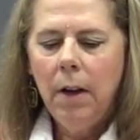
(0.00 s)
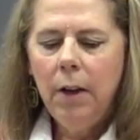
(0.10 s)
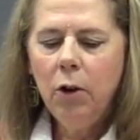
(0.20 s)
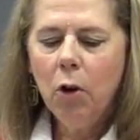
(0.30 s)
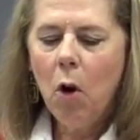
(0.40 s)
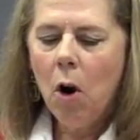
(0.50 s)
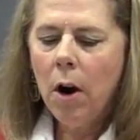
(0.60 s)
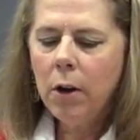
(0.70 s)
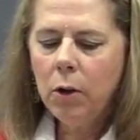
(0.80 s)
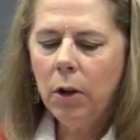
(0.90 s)
In her
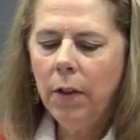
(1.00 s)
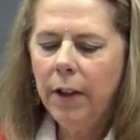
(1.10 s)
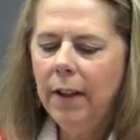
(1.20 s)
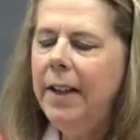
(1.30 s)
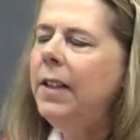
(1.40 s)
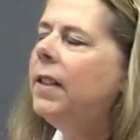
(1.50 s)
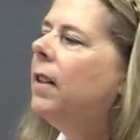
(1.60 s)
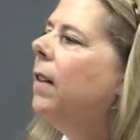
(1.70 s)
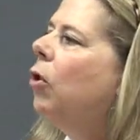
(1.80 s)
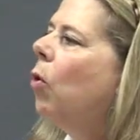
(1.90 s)
article, "The Least
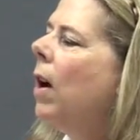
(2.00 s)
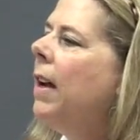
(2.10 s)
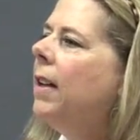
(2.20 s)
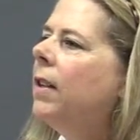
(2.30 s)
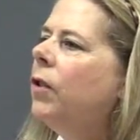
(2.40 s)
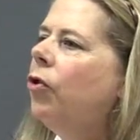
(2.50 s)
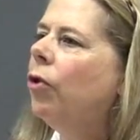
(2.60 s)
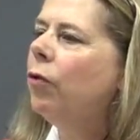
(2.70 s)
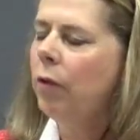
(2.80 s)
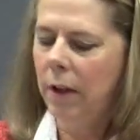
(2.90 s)
and the Greatest,
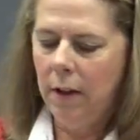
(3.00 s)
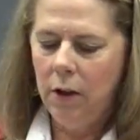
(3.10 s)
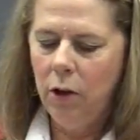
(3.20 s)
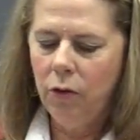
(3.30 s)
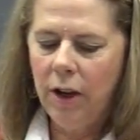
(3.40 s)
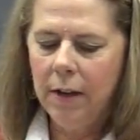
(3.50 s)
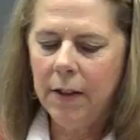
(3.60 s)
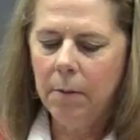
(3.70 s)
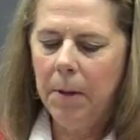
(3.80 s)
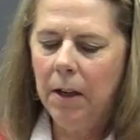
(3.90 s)
Children in the New
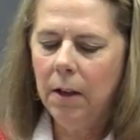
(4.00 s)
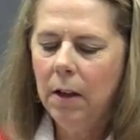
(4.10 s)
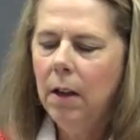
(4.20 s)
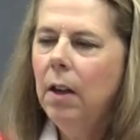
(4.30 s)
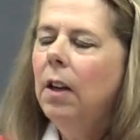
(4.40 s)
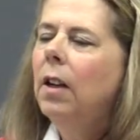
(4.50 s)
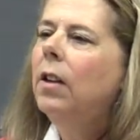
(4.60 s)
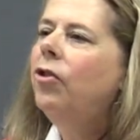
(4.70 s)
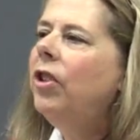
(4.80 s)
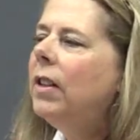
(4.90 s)
Testament,"
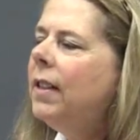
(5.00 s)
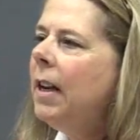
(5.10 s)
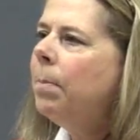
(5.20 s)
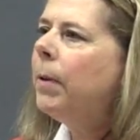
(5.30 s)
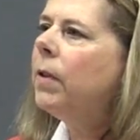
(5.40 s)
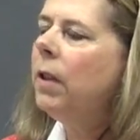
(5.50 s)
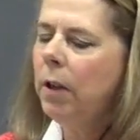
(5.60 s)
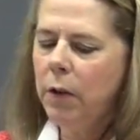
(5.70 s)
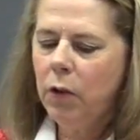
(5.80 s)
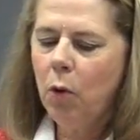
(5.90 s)
she examples the
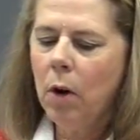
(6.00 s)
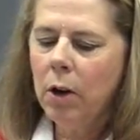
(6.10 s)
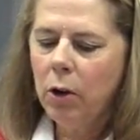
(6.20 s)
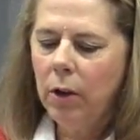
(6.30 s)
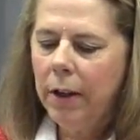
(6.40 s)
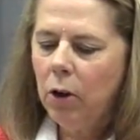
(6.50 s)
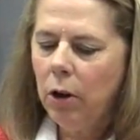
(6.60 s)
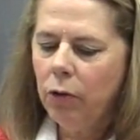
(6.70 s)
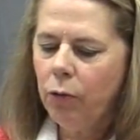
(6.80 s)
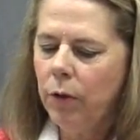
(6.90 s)
historical and
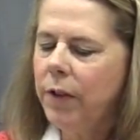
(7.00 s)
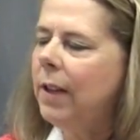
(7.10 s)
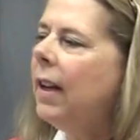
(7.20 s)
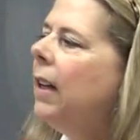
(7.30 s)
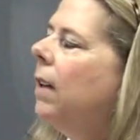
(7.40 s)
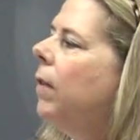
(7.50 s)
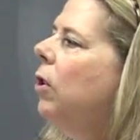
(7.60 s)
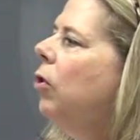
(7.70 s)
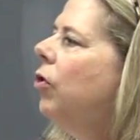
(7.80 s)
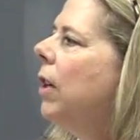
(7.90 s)
cultural setting of the
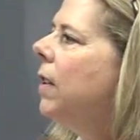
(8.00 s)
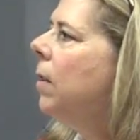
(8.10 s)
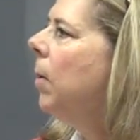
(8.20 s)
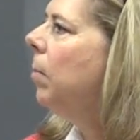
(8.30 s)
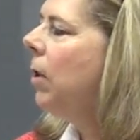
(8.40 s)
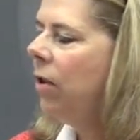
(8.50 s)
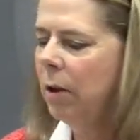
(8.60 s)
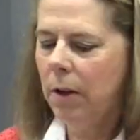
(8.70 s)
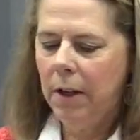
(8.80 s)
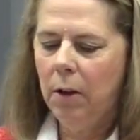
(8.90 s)
New Testament
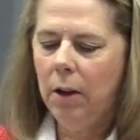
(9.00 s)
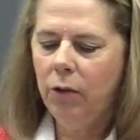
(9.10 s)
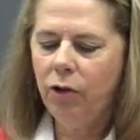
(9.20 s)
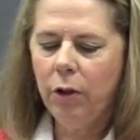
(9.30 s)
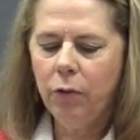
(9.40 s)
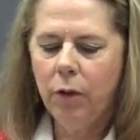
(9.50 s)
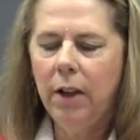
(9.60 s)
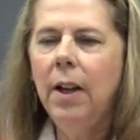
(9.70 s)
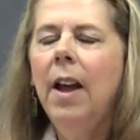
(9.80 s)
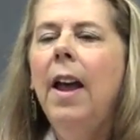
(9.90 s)
material on
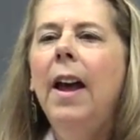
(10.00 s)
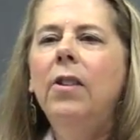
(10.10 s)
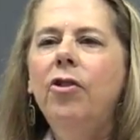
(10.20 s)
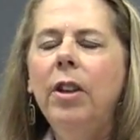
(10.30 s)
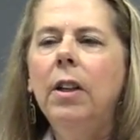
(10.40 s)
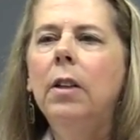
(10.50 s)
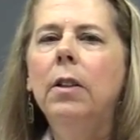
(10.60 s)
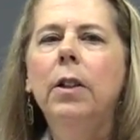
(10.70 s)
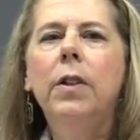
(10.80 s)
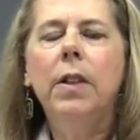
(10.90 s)
children, and she
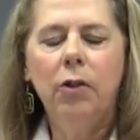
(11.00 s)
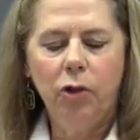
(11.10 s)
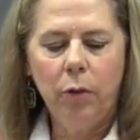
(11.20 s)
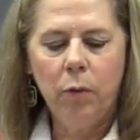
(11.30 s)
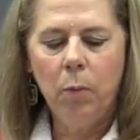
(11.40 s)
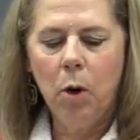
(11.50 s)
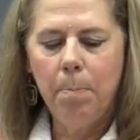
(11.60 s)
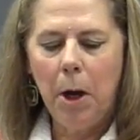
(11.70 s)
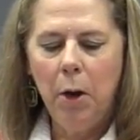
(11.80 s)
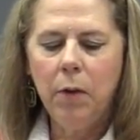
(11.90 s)
concludes that children were
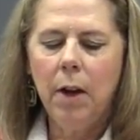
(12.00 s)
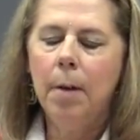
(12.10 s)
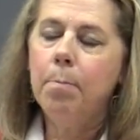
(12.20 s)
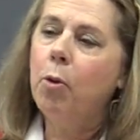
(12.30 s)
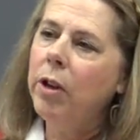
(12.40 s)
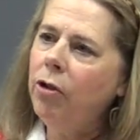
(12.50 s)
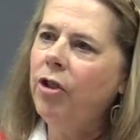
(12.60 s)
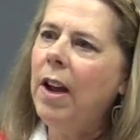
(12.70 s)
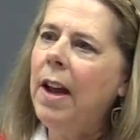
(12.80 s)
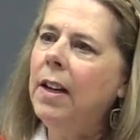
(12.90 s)
both
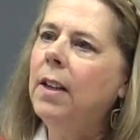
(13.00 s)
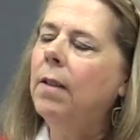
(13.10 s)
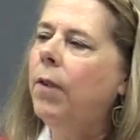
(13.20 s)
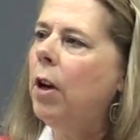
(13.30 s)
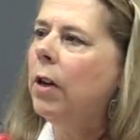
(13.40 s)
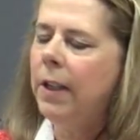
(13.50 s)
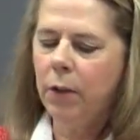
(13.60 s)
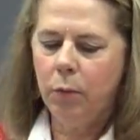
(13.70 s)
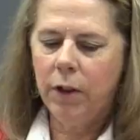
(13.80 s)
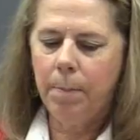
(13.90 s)
appreciated in
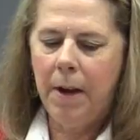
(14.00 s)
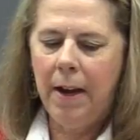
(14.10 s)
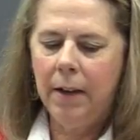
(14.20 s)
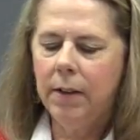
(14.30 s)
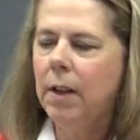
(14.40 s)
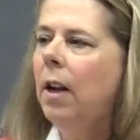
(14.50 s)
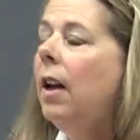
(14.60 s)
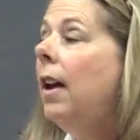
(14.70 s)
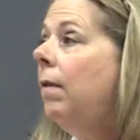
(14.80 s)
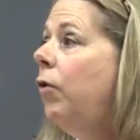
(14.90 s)
various respects
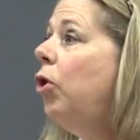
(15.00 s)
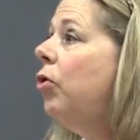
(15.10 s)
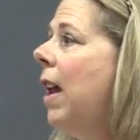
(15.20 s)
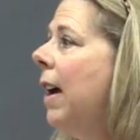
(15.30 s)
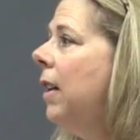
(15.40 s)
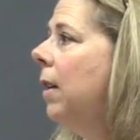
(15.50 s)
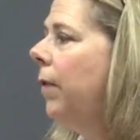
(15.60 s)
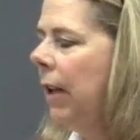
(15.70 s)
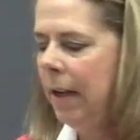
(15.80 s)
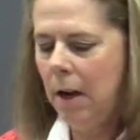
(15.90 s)
and viewed
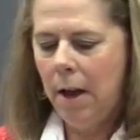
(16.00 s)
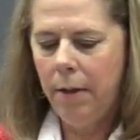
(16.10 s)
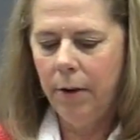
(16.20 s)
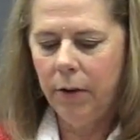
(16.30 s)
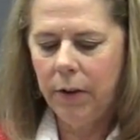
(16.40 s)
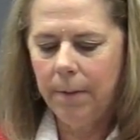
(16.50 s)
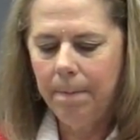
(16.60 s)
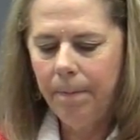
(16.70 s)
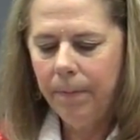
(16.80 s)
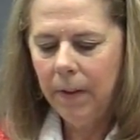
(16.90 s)
negatively in others.
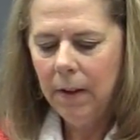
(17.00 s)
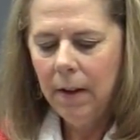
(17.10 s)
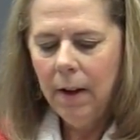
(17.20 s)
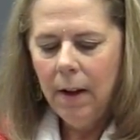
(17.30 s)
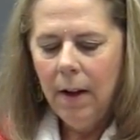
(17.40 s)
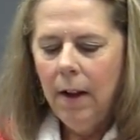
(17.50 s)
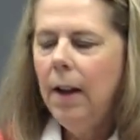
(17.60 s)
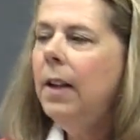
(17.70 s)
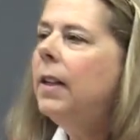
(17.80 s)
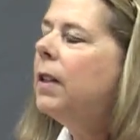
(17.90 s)

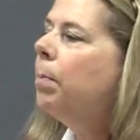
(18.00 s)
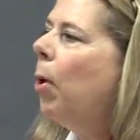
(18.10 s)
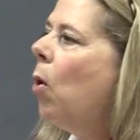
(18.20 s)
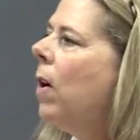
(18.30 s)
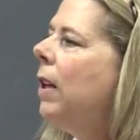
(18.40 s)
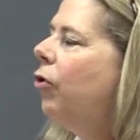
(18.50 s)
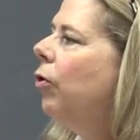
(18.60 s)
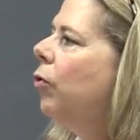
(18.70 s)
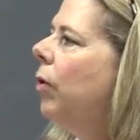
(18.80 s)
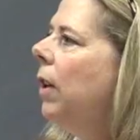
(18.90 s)
In exploring
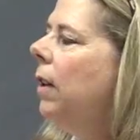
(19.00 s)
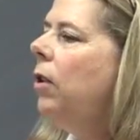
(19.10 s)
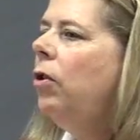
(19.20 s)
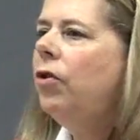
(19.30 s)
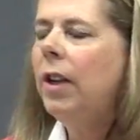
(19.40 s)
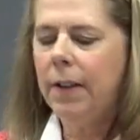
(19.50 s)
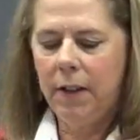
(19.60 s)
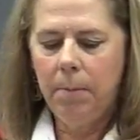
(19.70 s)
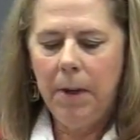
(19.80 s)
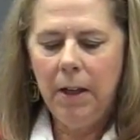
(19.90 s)
children in the New
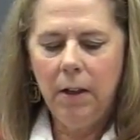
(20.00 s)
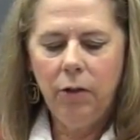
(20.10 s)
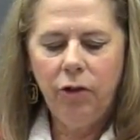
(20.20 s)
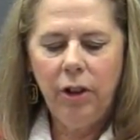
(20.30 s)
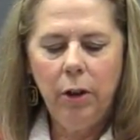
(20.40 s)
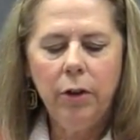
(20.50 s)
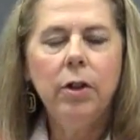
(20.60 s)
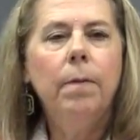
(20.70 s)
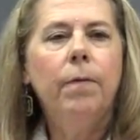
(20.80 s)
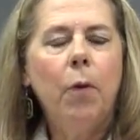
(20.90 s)
Testament, she looked
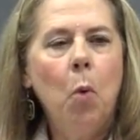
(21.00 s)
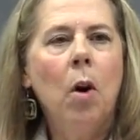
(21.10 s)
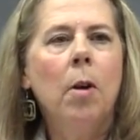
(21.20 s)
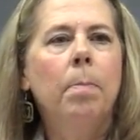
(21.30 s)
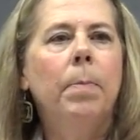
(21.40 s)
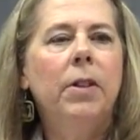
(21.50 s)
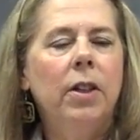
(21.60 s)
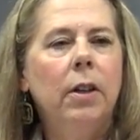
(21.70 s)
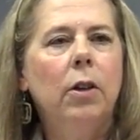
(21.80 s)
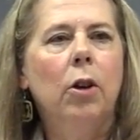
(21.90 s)
at 4
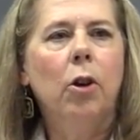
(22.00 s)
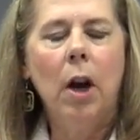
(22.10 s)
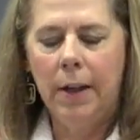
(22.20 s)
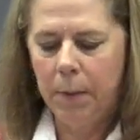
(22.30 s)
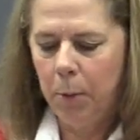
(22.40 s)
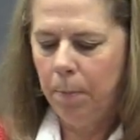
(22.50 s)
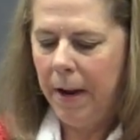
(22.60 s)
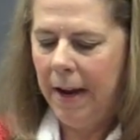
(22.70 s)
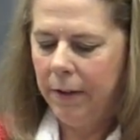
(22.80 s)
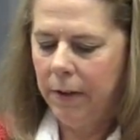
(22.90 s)
particular gospel
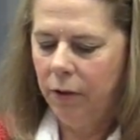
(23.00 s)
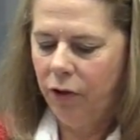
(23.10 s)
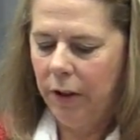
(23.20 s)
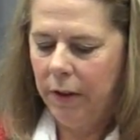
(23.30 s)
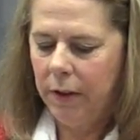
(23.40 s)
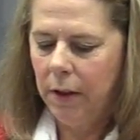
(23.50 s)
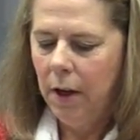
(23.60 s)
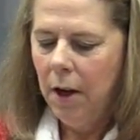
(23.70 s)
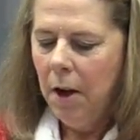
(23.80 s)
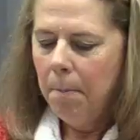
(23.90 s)
passages:
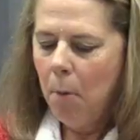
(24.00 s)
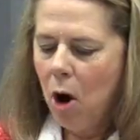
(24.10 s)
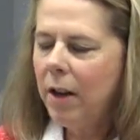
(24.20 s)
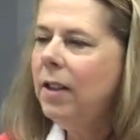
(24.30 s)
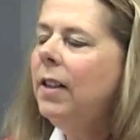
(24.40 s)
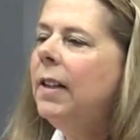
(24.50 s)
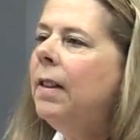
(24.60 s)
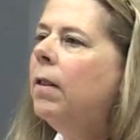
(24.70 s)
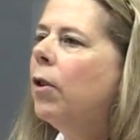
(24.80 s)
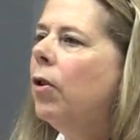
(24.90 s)
Mark
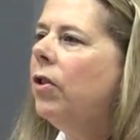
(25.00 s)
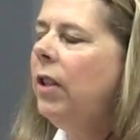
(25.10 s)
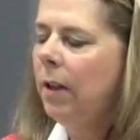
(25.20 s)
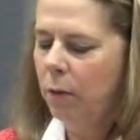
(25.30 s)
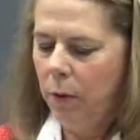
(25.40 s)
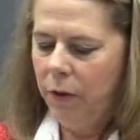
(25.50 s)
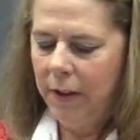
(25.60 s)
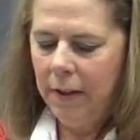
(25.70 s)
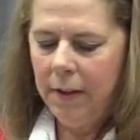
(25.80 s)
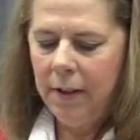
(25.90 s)
10, 13 through
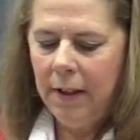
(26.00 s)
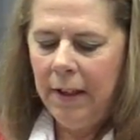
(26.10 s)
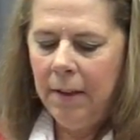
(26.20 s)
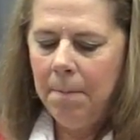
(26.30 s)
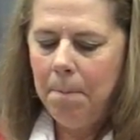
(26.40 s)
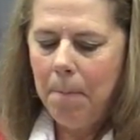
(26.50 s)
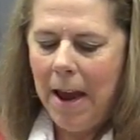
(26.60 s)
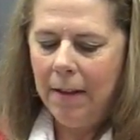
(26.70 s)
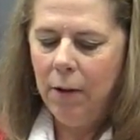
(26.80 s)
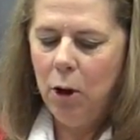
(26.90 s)
16,
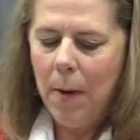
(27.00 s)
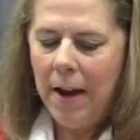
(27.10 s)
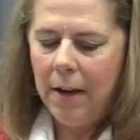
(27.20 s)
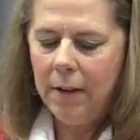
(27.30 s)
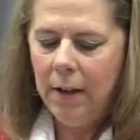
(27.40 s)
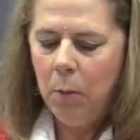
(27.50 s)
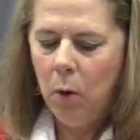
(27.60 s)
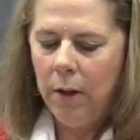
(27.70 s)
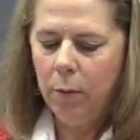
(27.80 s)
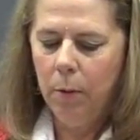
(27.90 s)
Matthew 18,
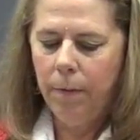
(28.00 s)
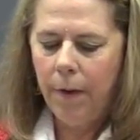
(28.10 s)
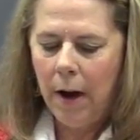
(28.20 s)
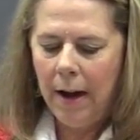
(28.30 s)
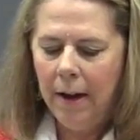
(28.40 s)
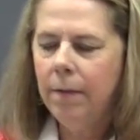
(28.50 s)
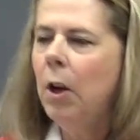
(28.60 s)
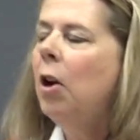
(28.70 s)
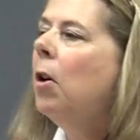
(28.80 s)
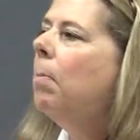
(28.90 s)
1 through 5,
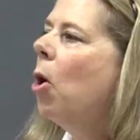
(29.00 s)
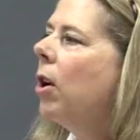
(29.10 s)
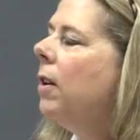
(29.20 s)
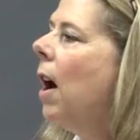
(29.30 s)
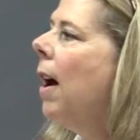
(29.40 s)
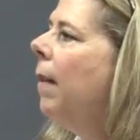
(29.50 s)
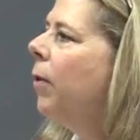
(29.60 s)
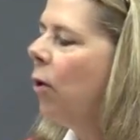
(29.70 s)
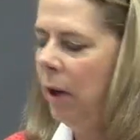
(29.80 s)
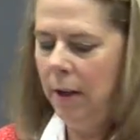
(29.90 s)
Mark 9,
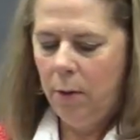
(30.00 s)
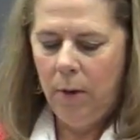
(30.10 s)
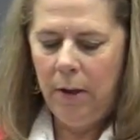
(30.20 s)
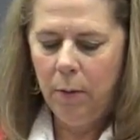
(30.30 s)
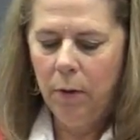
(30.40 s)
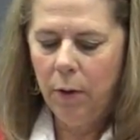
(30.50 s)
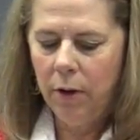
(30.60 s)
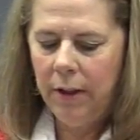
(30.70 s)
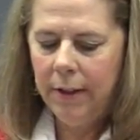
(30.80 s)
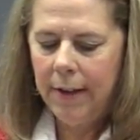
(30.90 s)
33 through
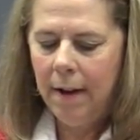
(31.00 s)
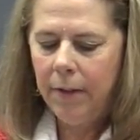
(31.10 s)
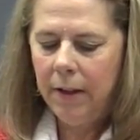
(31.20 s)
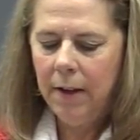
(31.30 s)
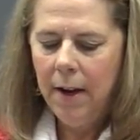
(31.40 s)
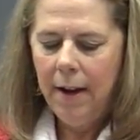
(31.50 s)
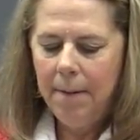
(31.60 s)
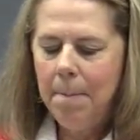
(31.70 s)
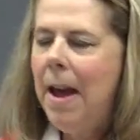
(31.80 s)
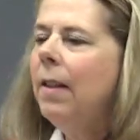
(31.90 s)
37,
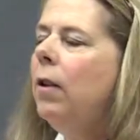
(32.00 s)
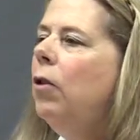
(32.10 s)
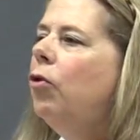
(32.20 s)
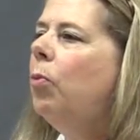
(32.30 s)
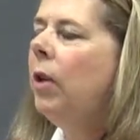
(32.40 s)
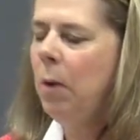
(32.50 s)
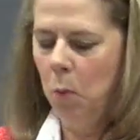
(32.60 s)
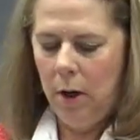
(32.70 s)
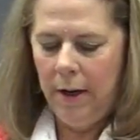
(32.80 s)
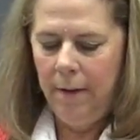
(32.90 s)
and Matthew
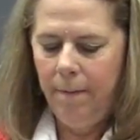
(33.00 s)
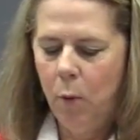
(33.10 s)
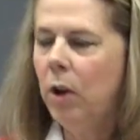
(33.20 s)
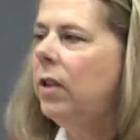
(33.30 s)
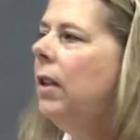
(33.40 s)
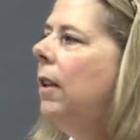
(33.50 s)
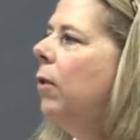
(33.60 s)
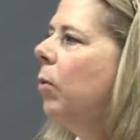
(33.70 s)
21, 14